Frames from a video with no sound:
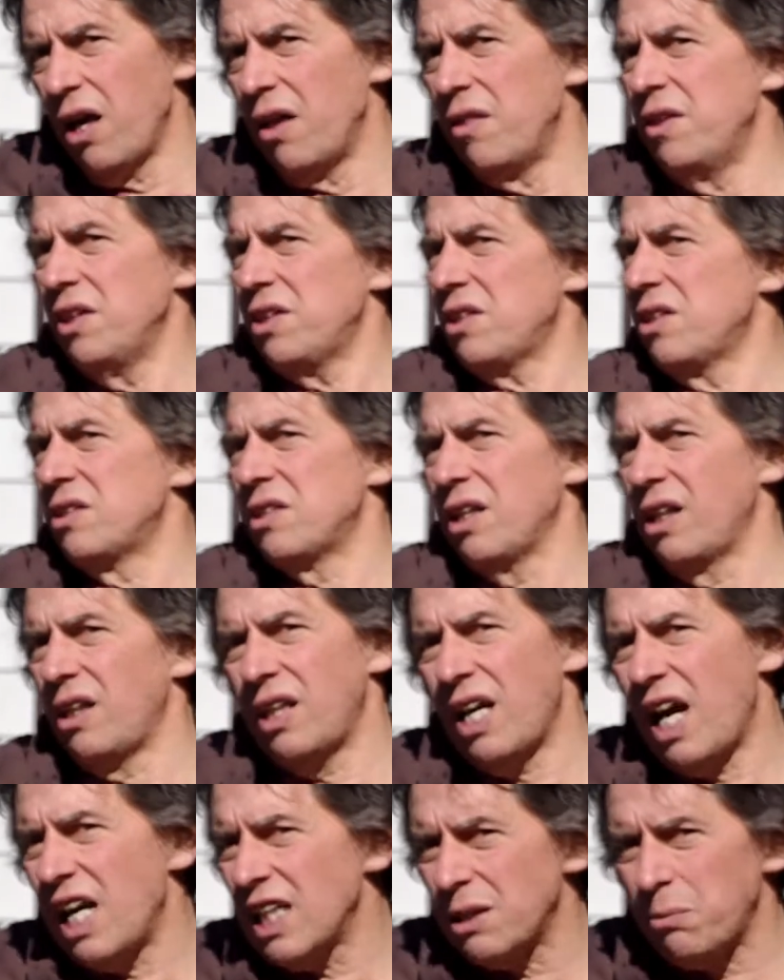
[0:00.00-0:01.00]
This is the
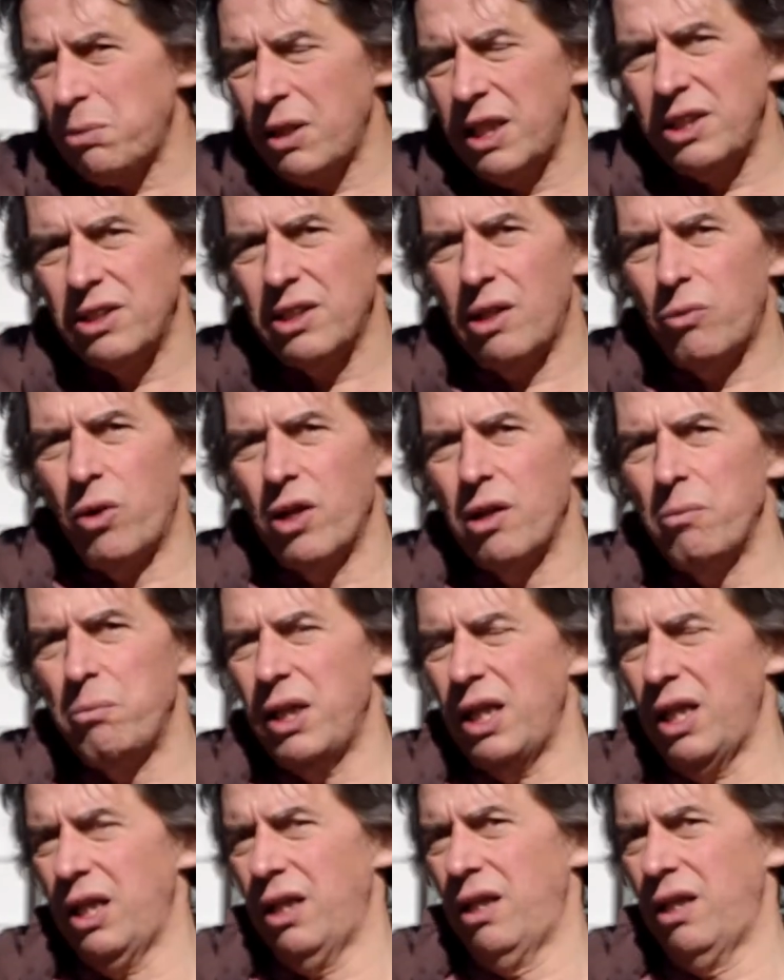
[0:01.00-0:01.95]
last place I want to be.